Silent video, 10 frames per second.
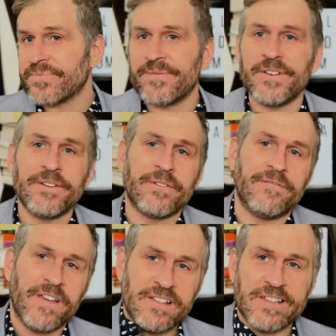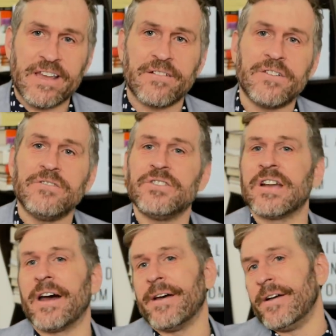doing fancy interviews, you
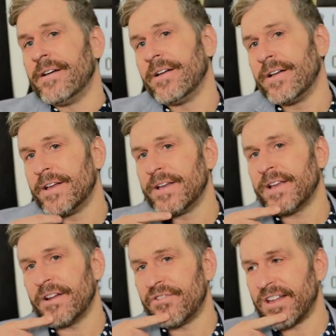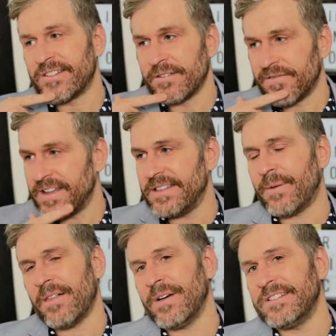got to dress a little fancy.
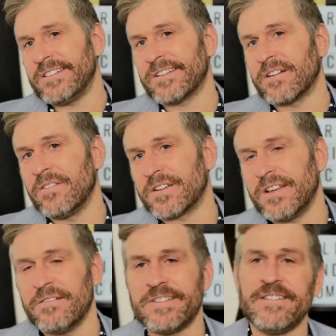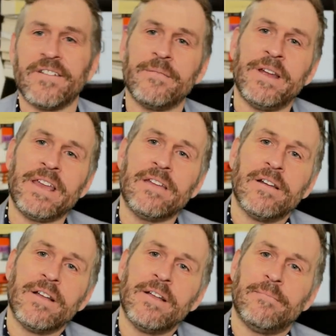By the way, this is a good look. You don't see very many
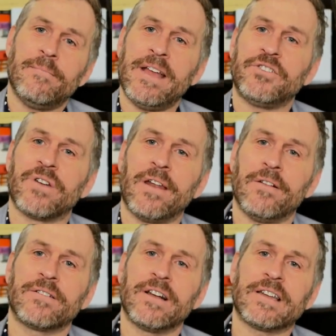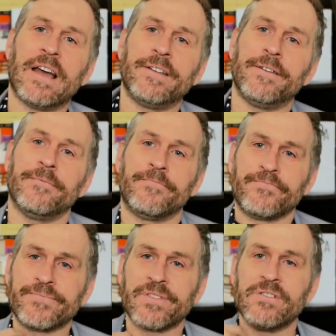men try to look like I do.
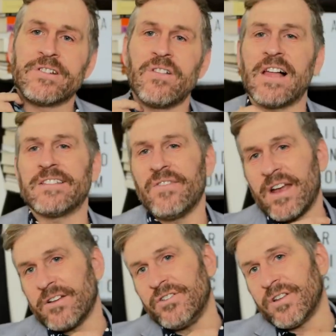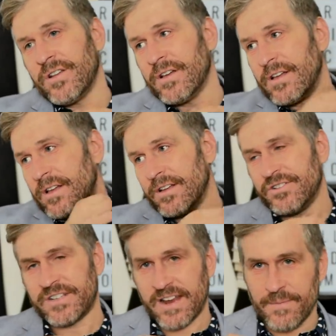There's a lesson there. You should
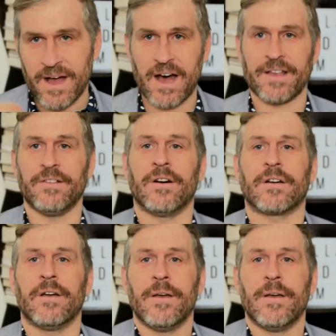care about how you look.